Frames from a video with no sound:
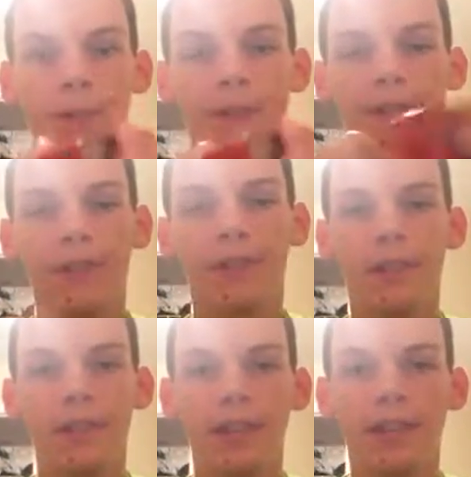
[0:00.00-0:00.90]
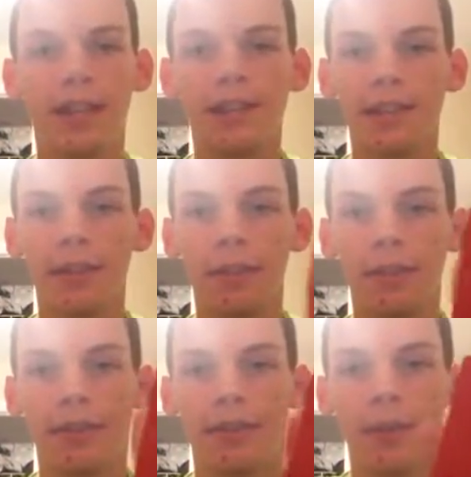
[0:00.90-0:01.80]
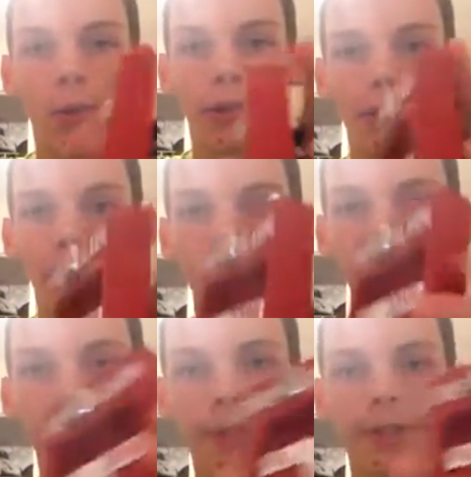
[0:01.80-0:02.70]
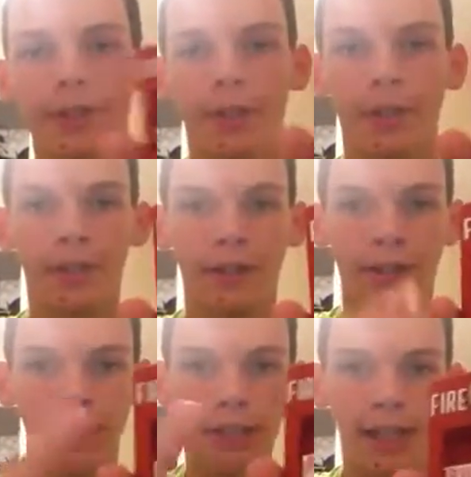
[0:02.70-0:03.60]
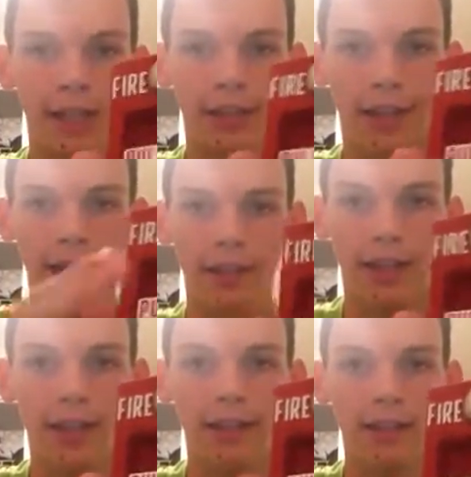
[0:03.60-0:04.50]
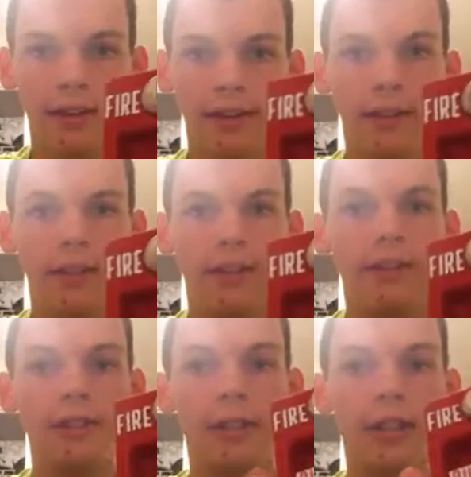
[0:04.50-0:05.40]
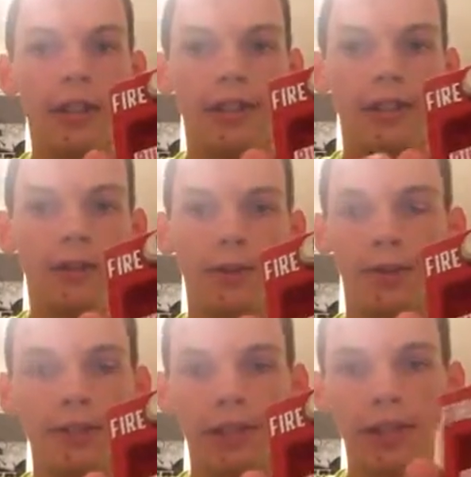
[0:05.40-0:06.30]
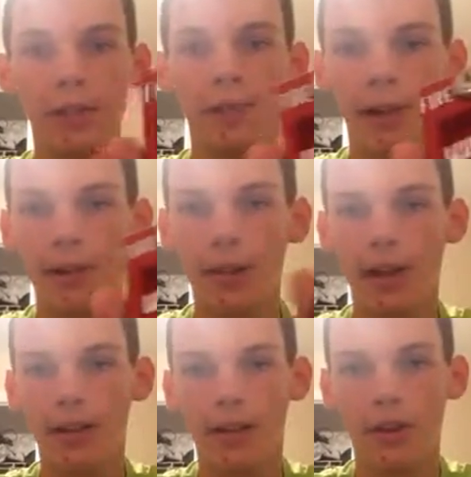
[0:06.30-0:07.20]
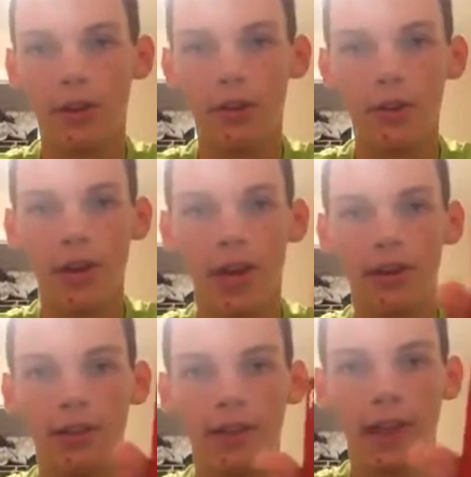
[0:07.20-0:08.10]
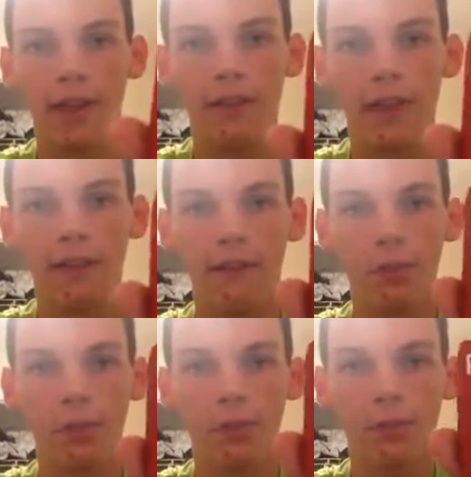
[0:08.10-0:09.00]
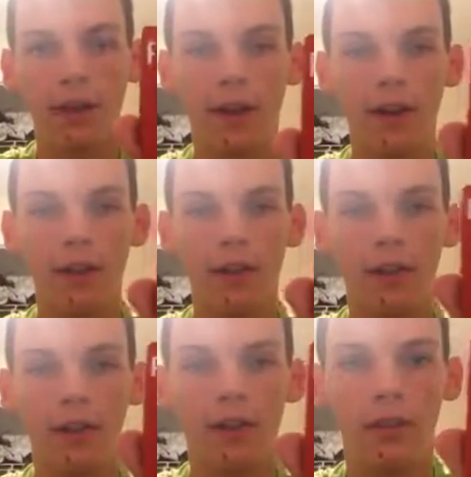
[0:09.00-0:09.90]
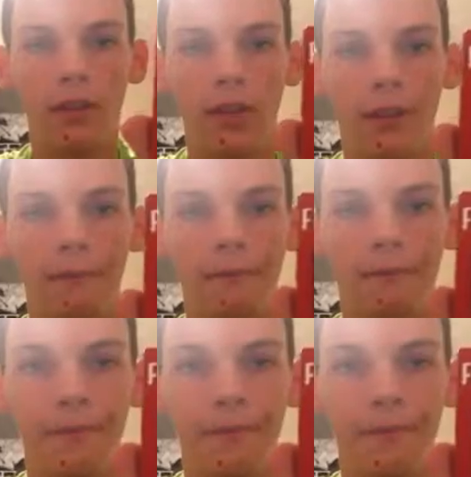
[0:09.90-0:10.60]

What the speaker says: this takes a little bit of force to pull, so I like that. And you don't even need a brake rod in there to do that, to have that force behind the